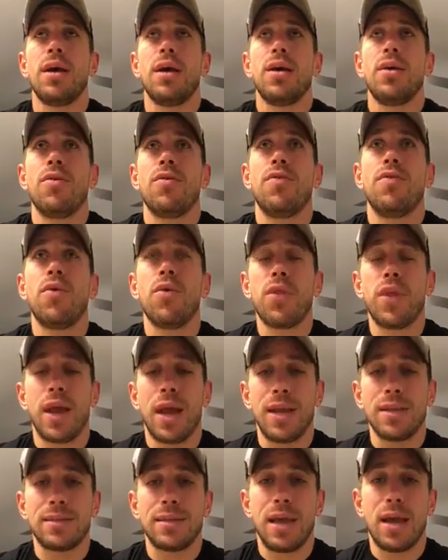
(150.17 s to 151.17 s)
For the
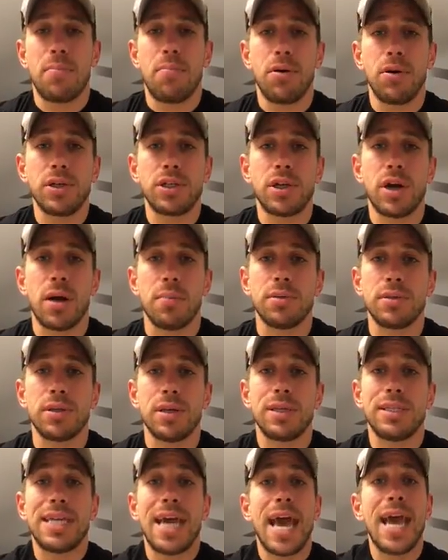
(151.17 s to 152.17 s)
handstand push-ups,
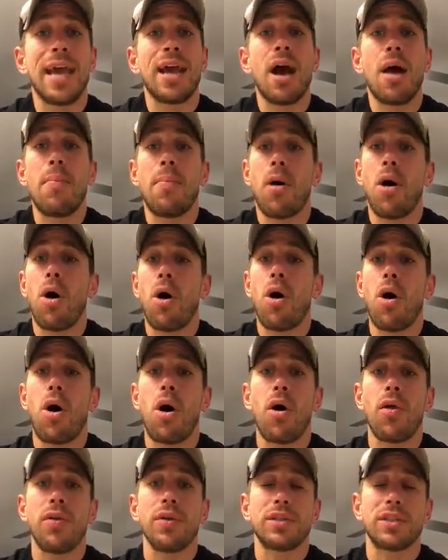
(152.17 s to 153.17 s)
take up
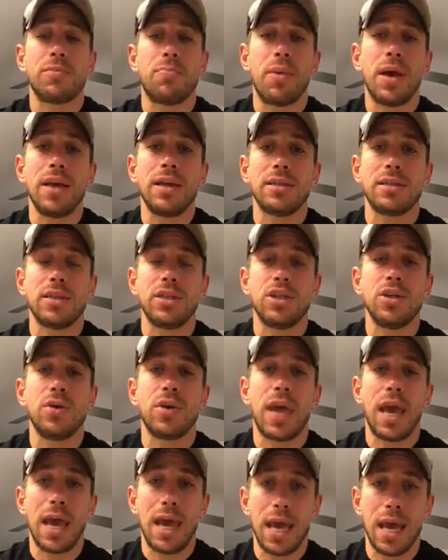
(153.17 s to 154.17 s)
all the space that you
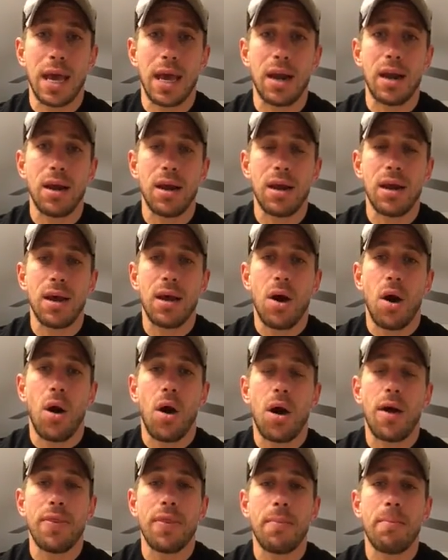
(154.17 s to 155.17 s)
can
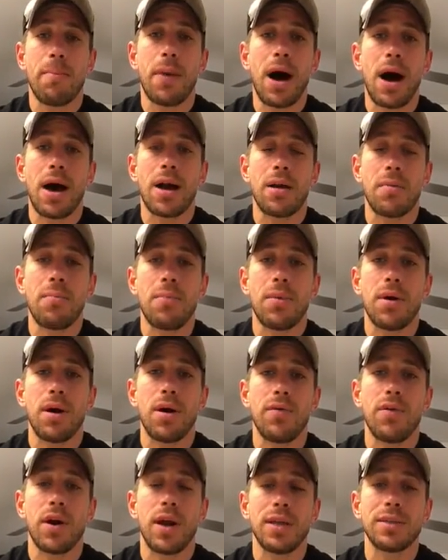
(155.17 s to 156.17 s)
on the bottom
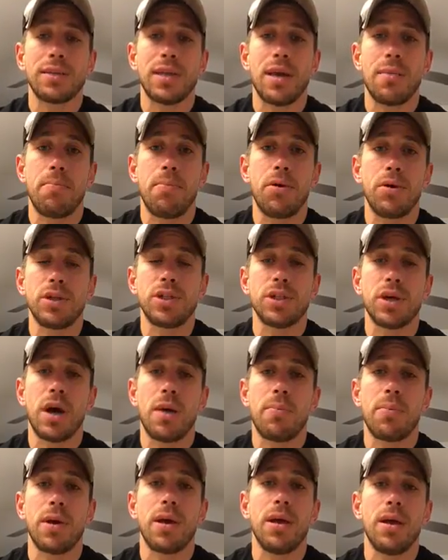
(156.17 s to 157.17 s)
of your handstand
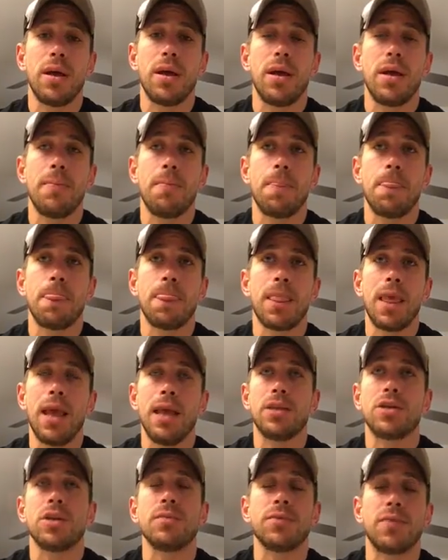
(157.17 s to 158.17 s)
push-up in
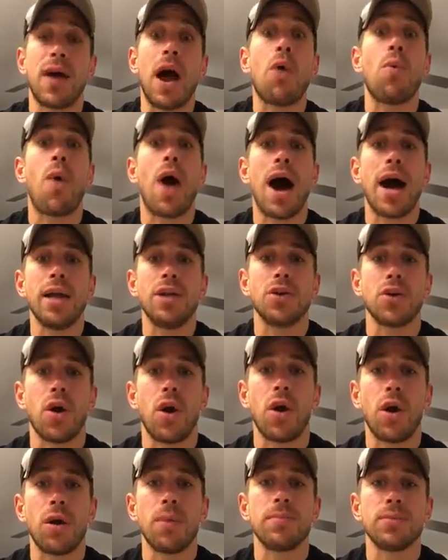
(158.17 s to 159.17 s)
terms of how wide your
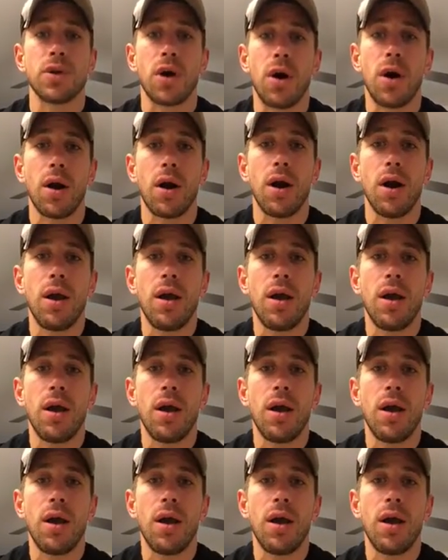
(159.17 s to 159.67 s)
arms are,